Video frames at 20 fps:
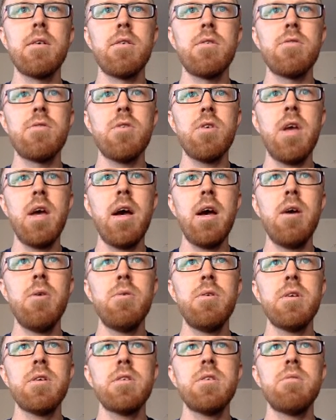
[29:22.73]
So yeah, I would
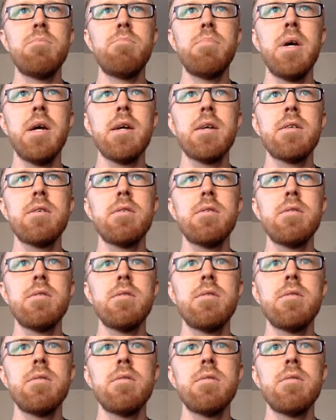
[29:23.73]

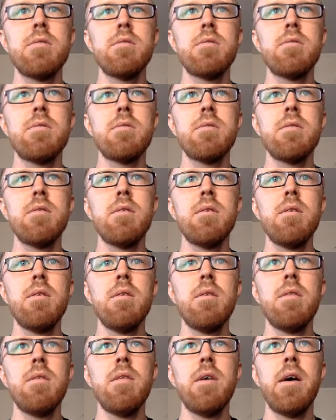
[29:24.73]
expect
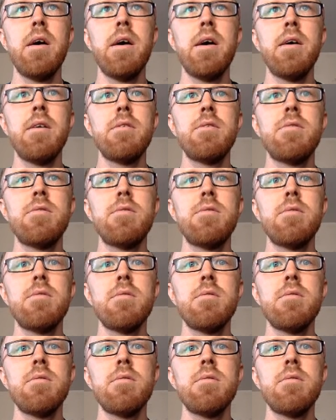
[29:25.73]
that.